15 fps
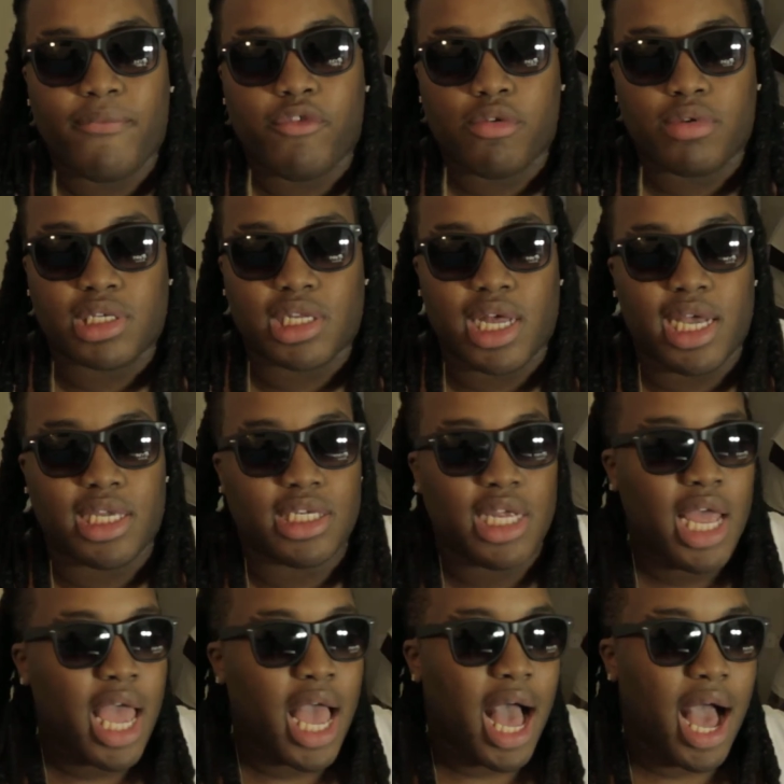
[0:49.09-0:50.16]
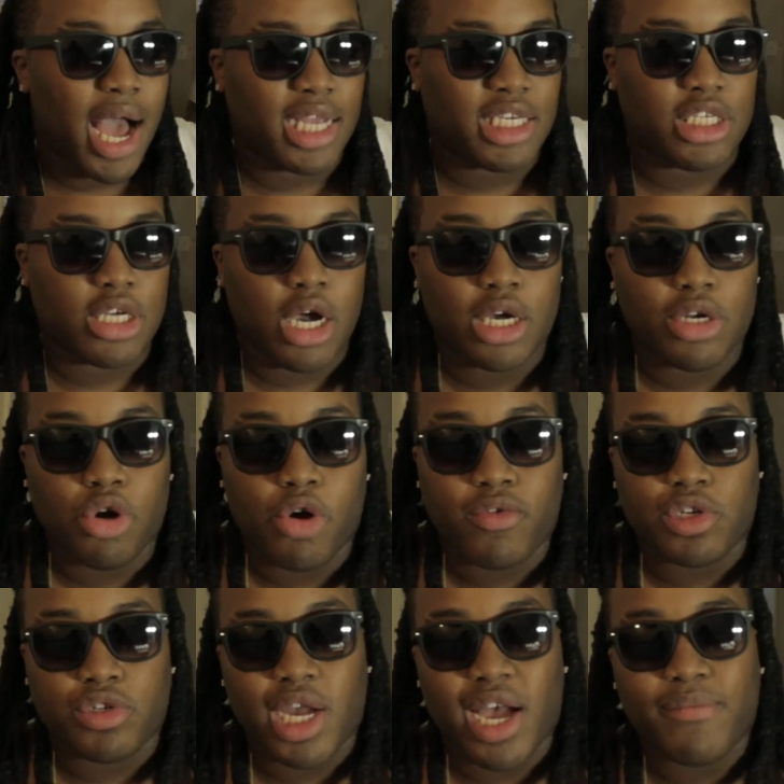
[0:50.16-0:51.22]
Ishad
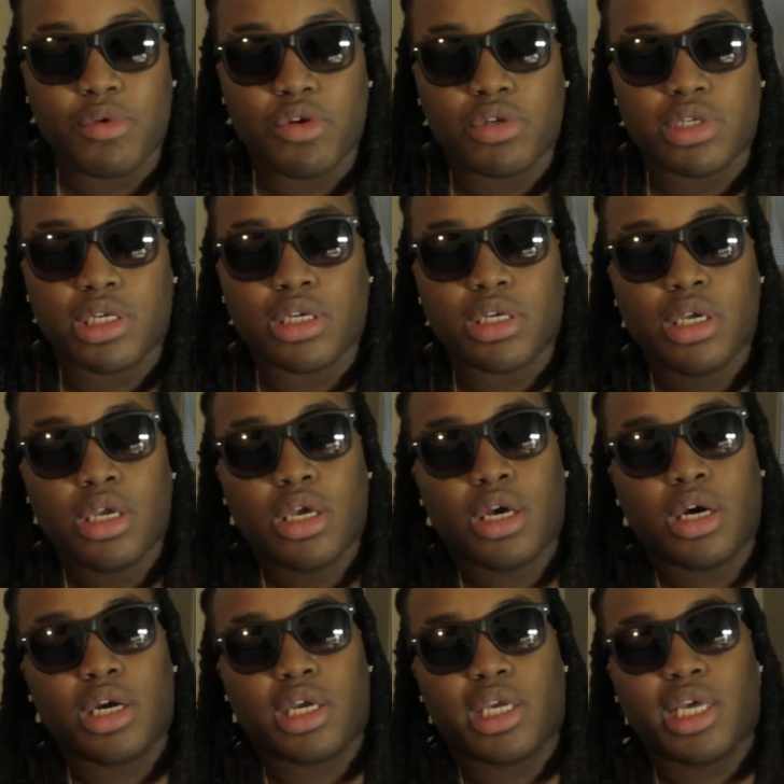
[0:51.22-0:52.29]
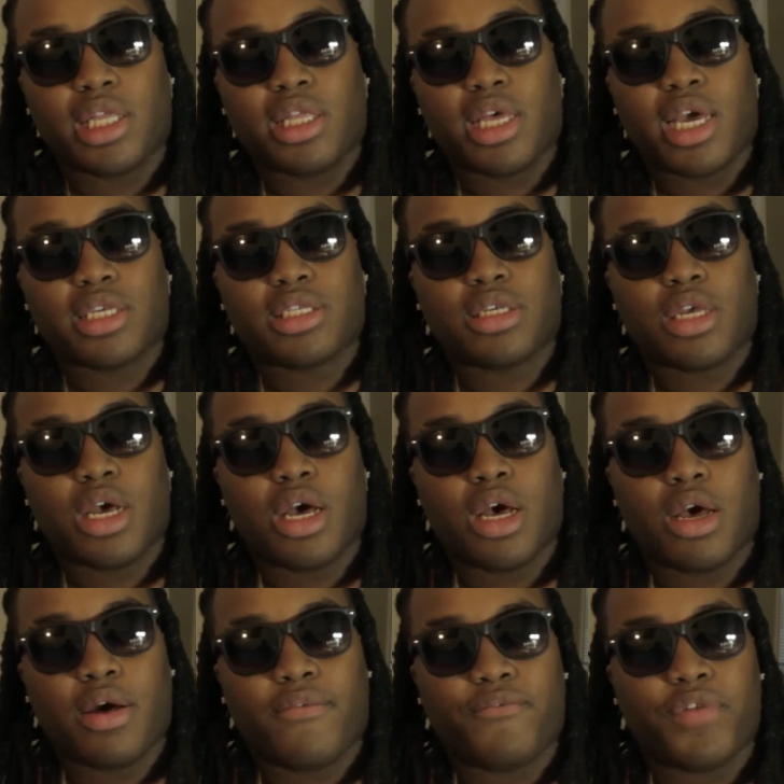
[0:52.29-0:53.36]
Overdrive Music. Again, that's
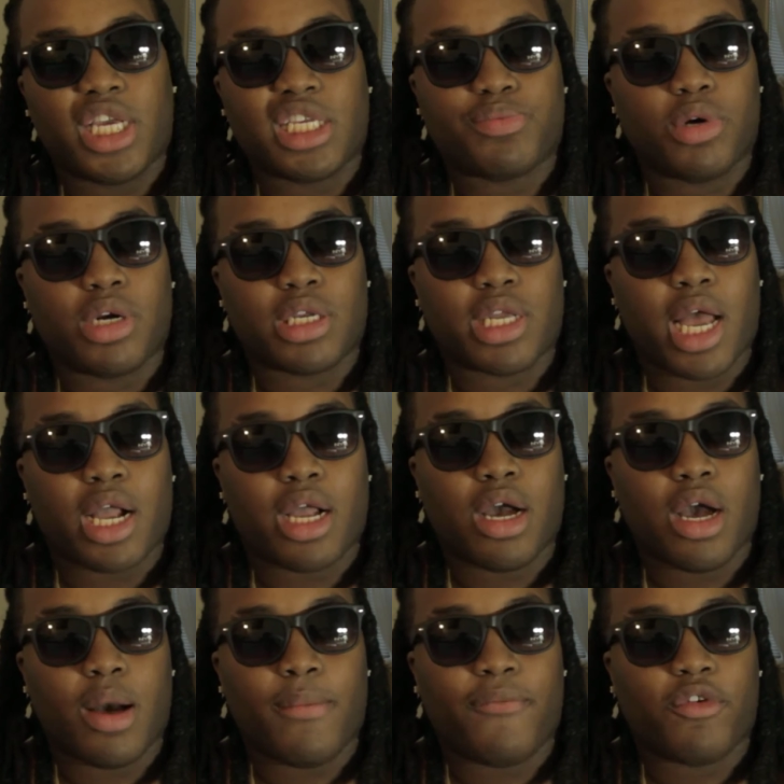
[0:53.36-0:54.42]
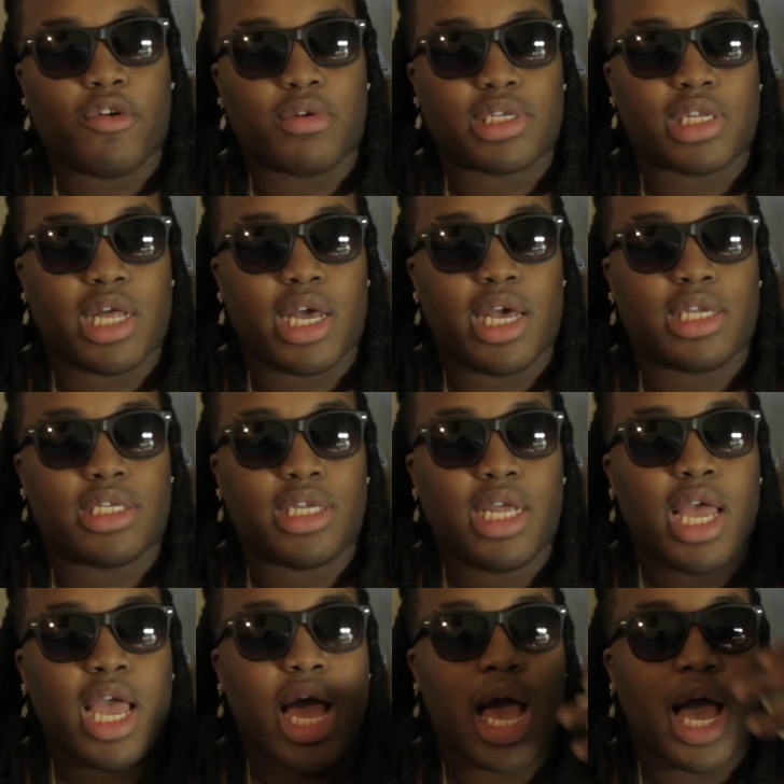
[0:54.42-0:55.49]
facebook.com/
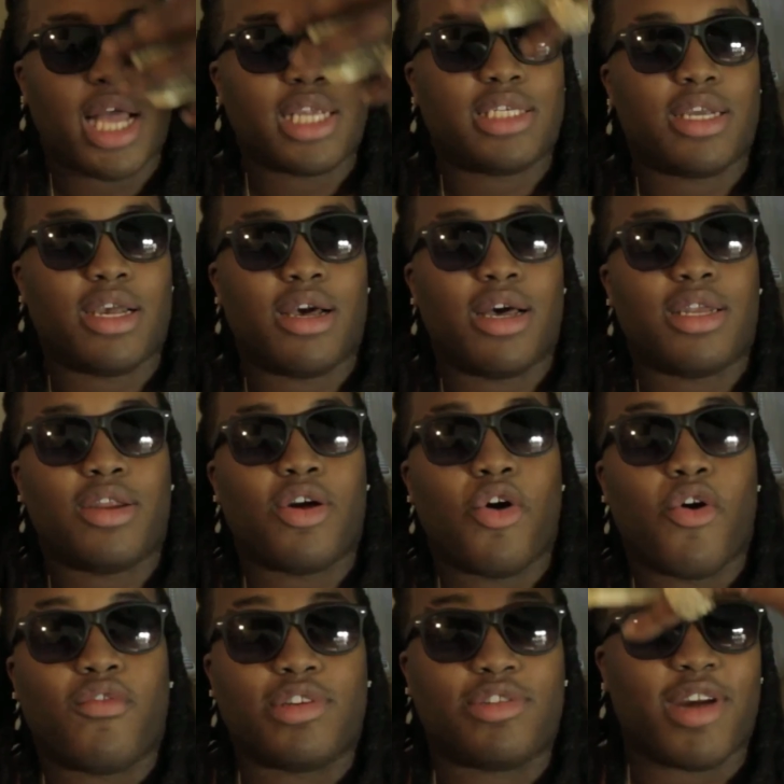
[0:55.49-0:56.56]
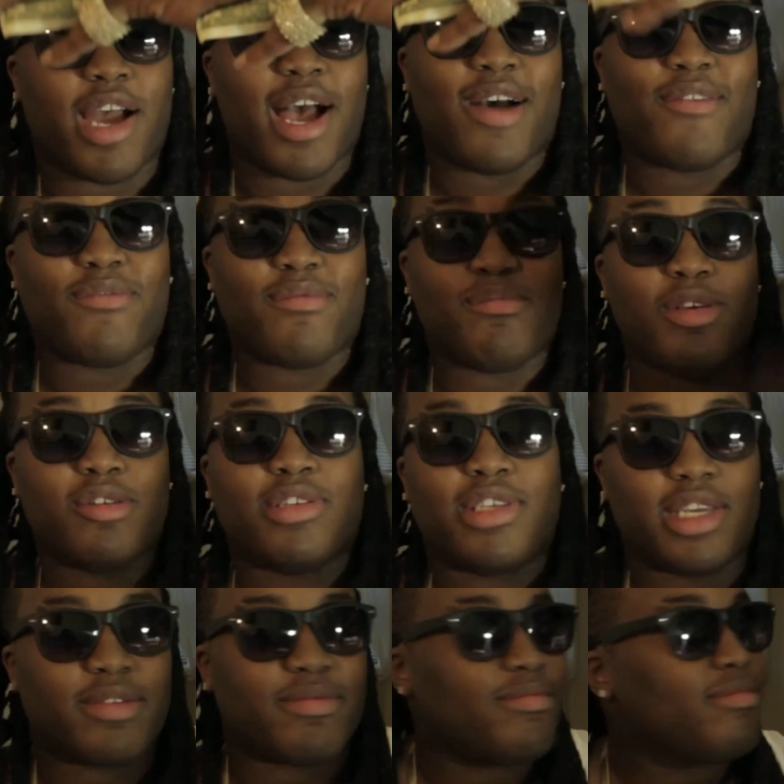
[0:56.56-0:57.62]
Ishad Overdrive
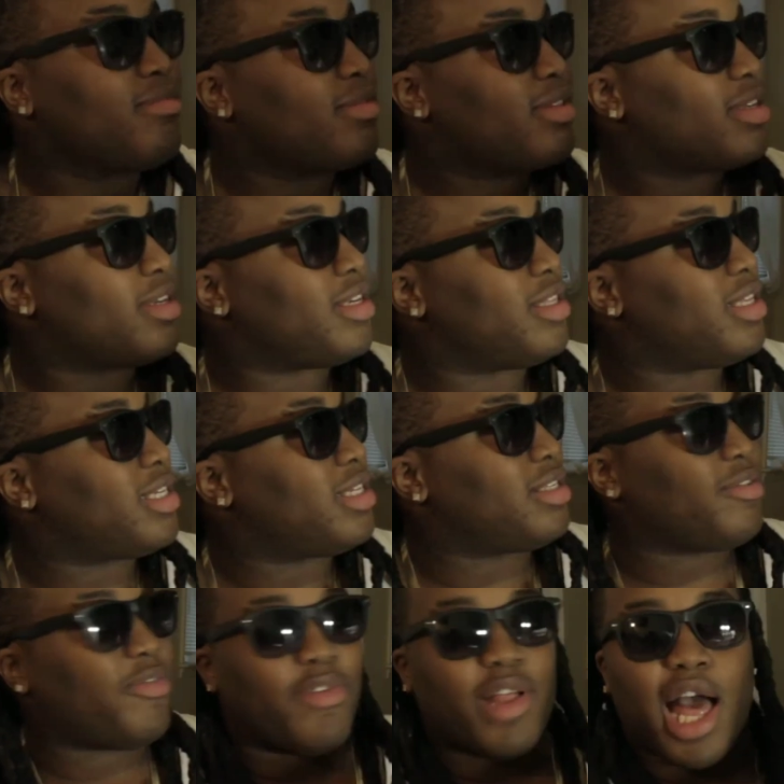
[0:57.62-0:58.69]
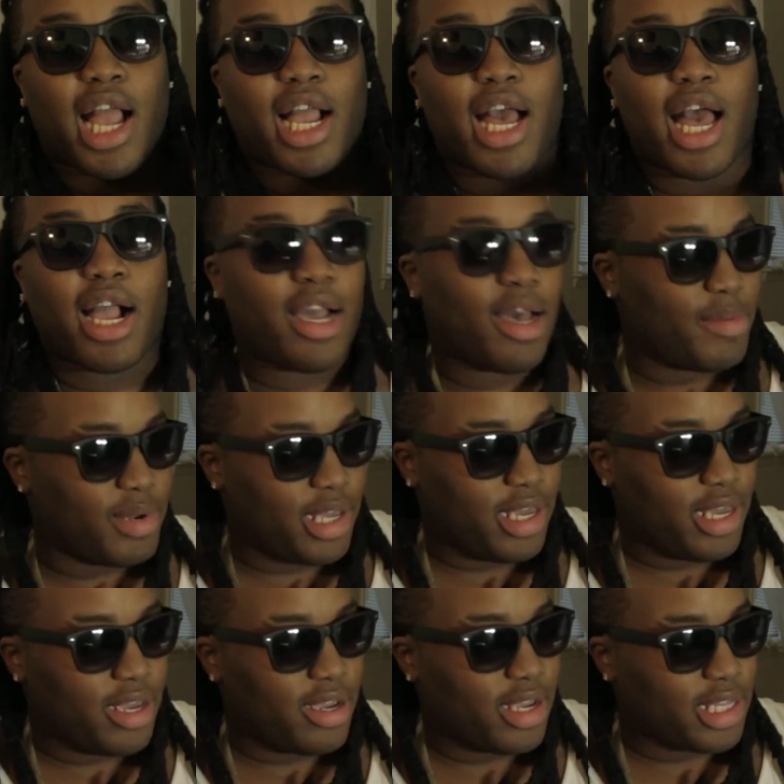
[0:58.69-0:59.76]
Music. And this is the fly guy coming in
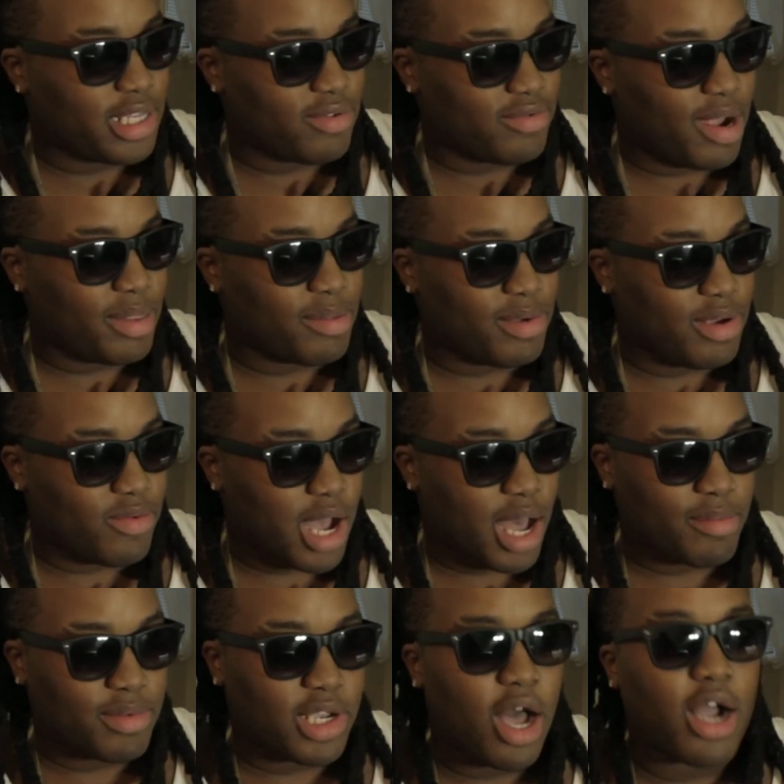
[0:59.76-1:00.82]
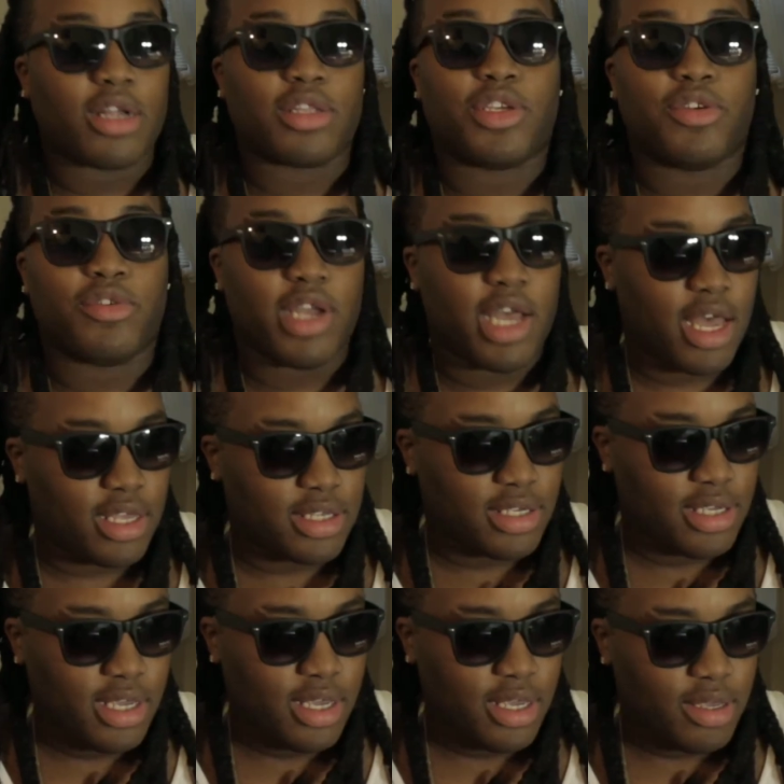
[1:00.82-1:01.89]
here interrupting me while I'm talking to you
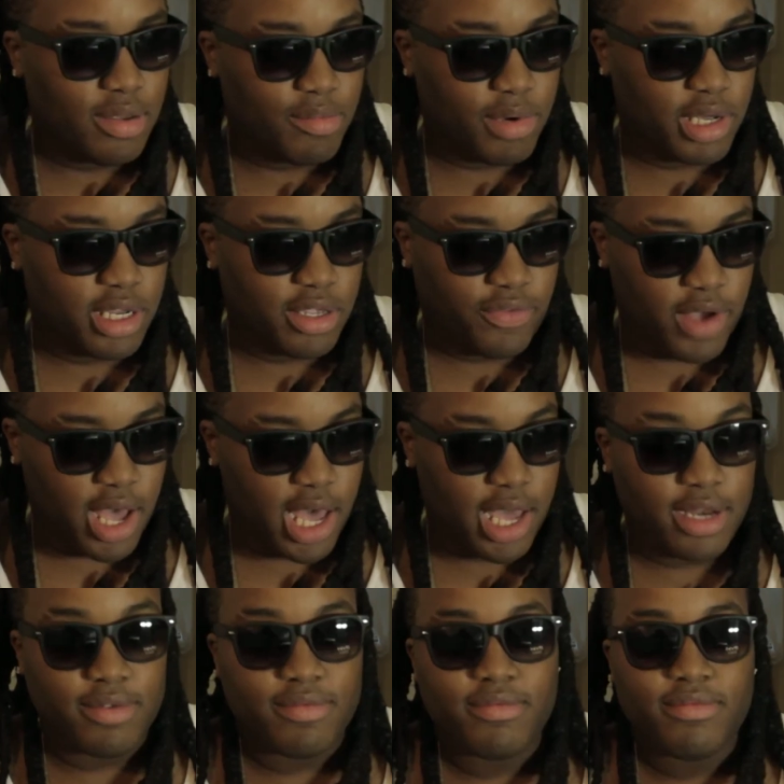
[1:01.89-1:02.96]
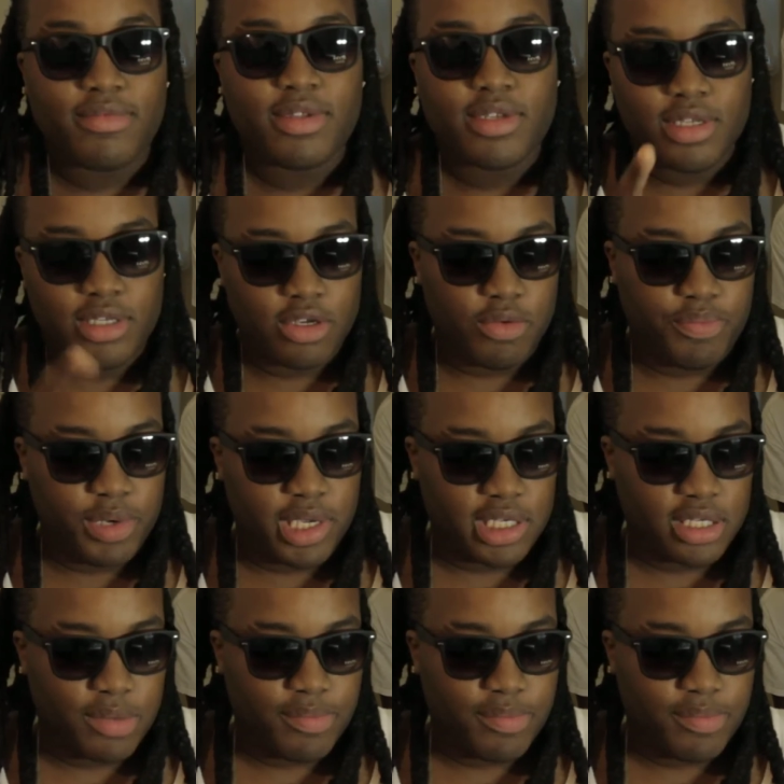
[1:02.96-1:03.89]
guys. But it's fine. So peace in the